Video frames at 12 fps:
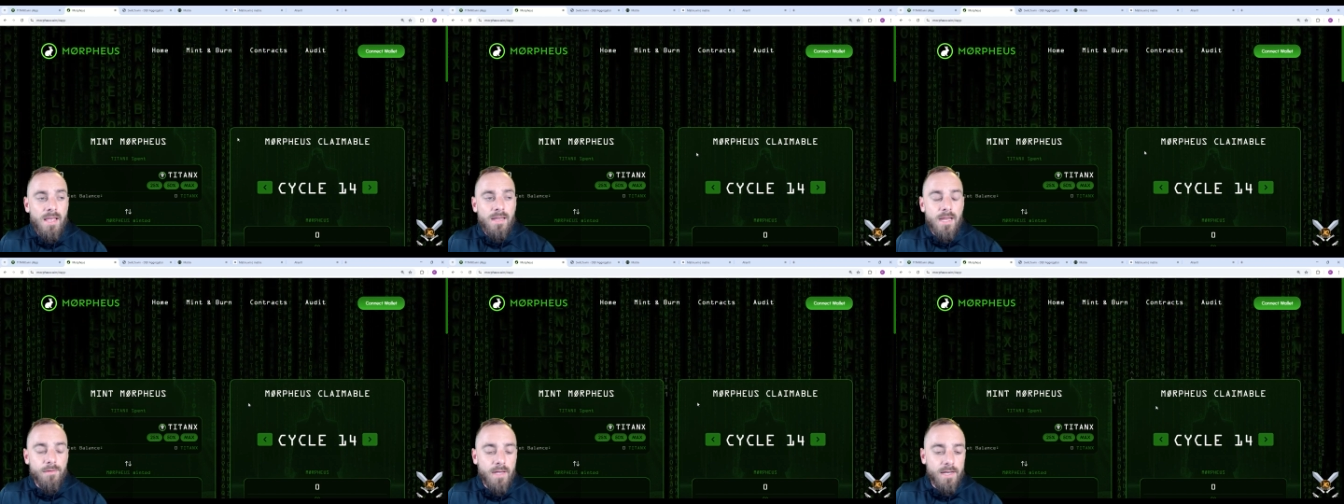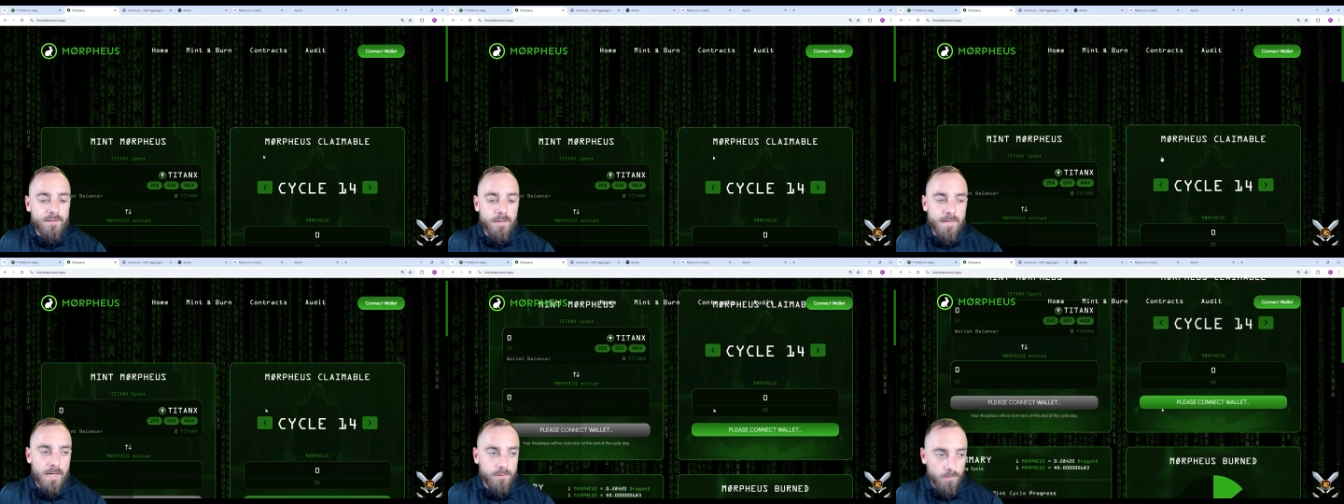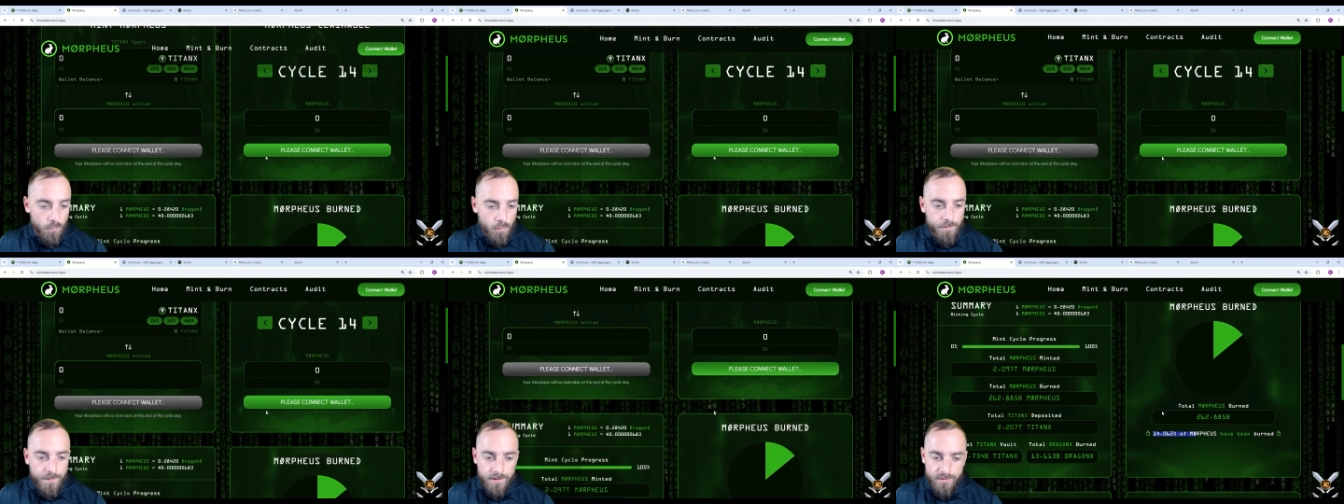Now, if you guys come down to
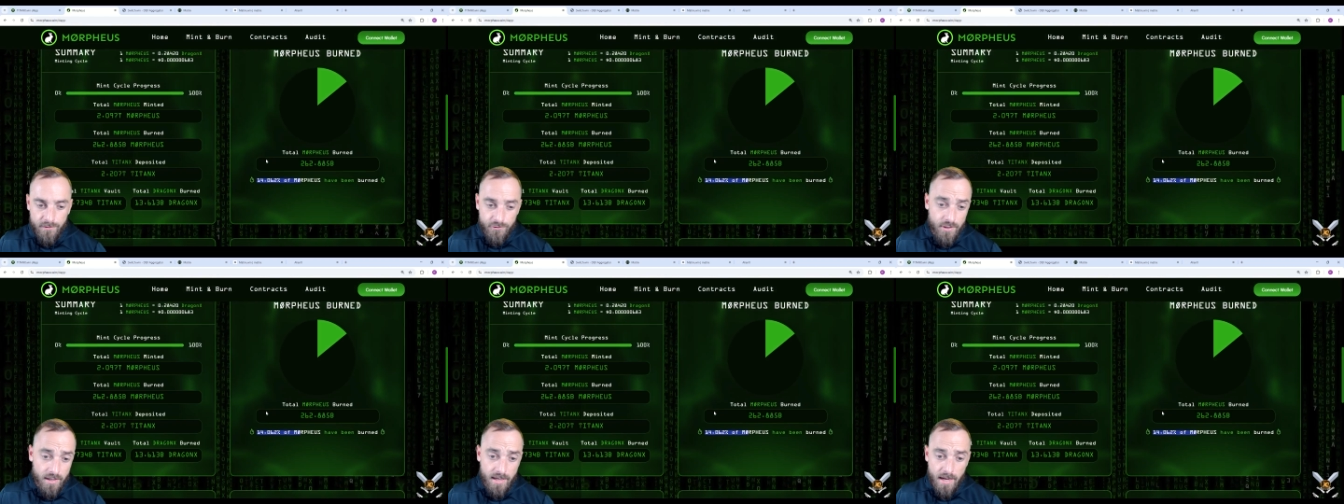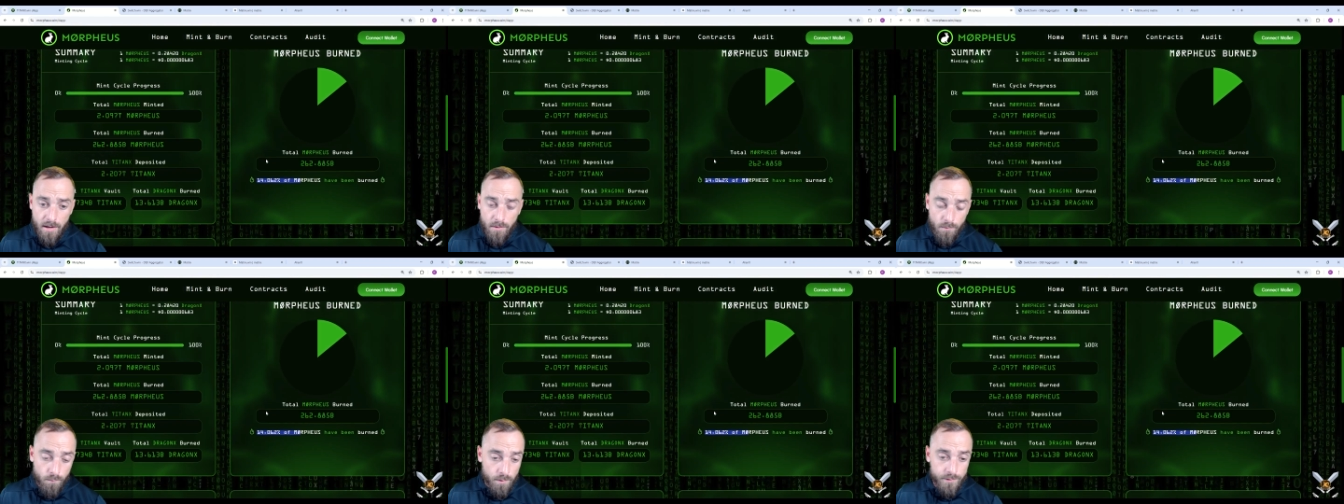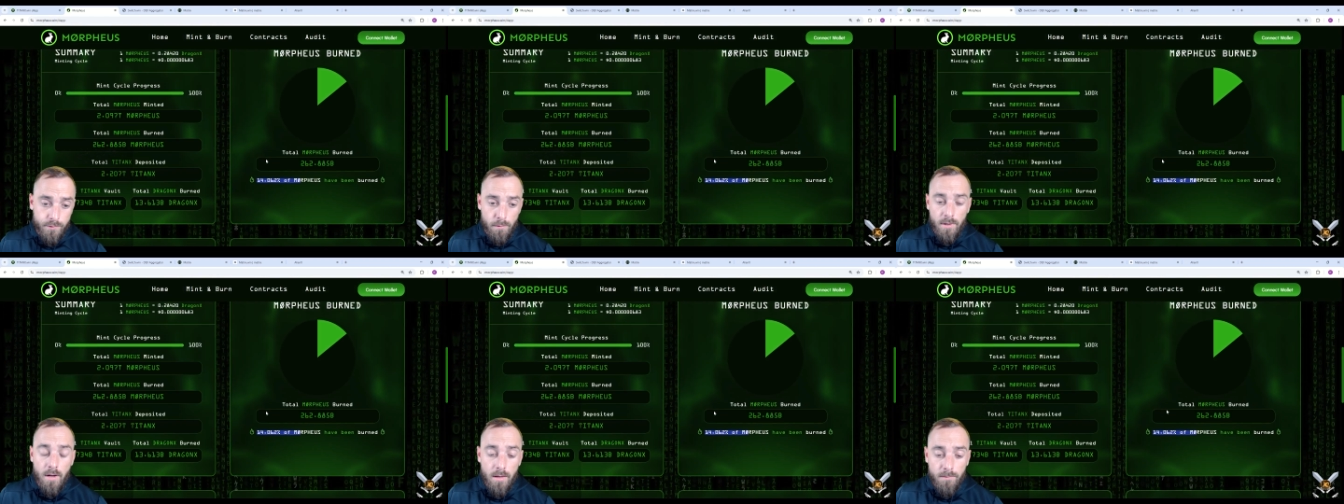Morpheus and check out what's
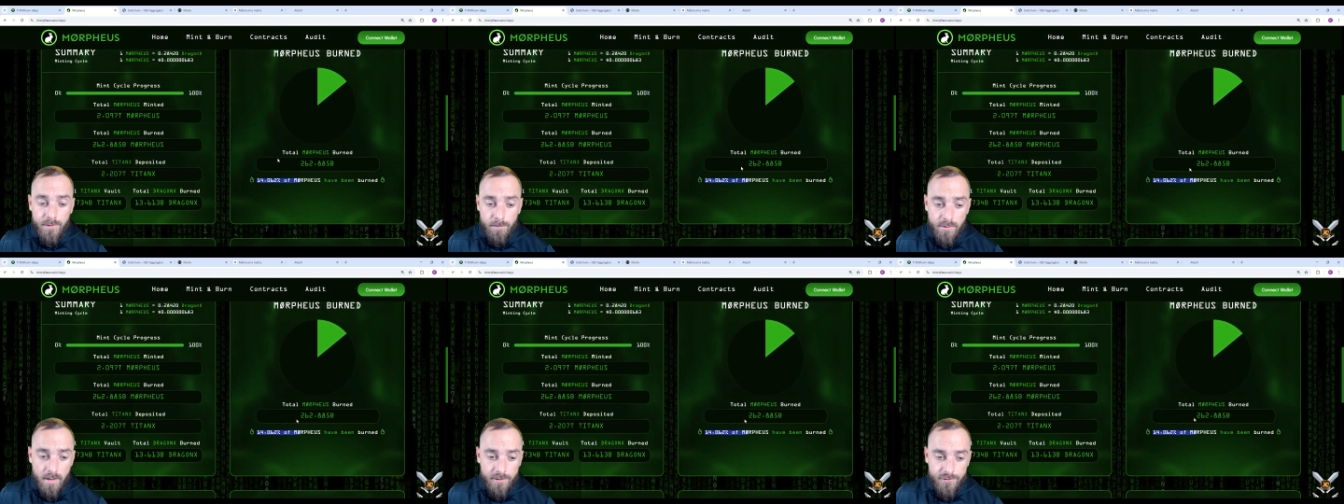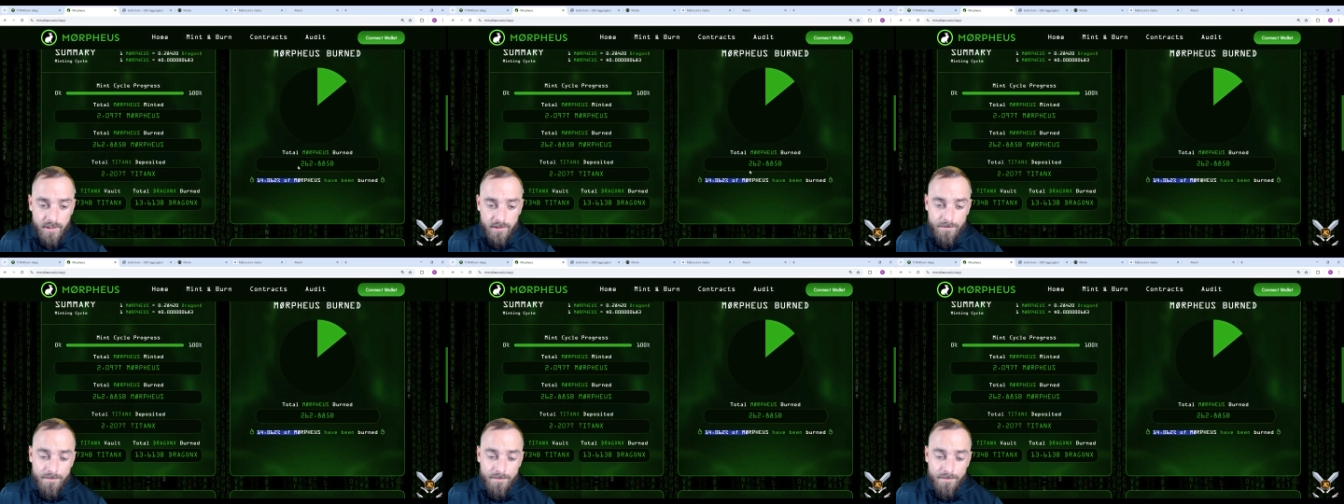going on with the project,